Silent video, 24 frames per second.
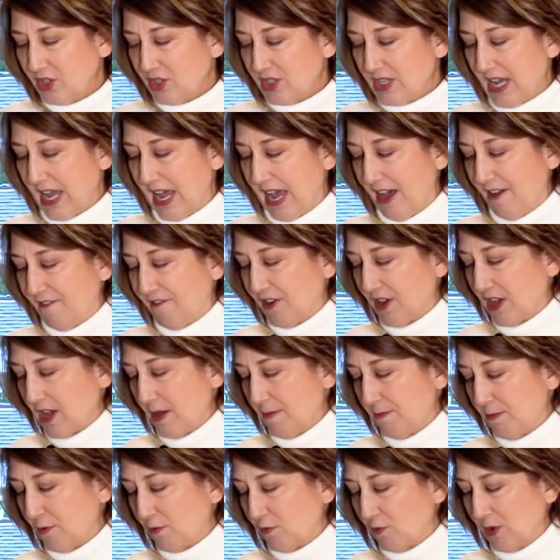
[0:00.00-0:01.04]
There's a half a
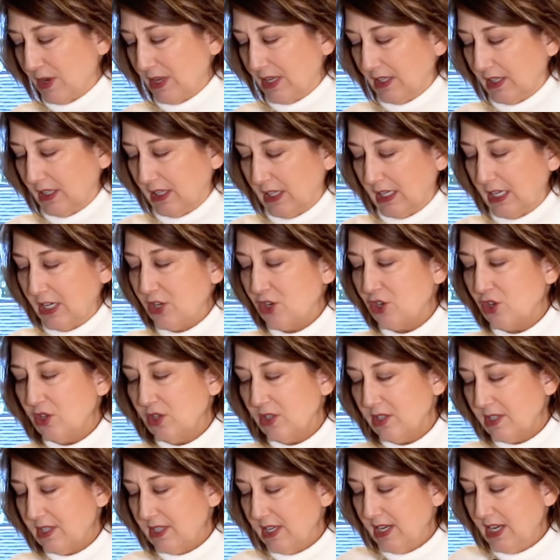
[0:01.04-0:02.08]
cup of red
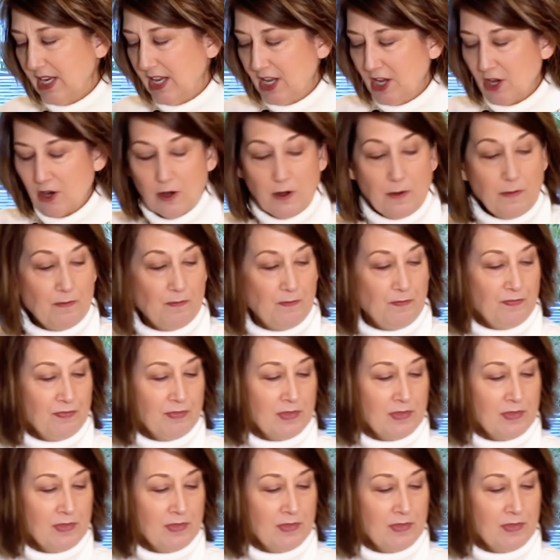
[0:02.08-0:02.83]
lentils in here,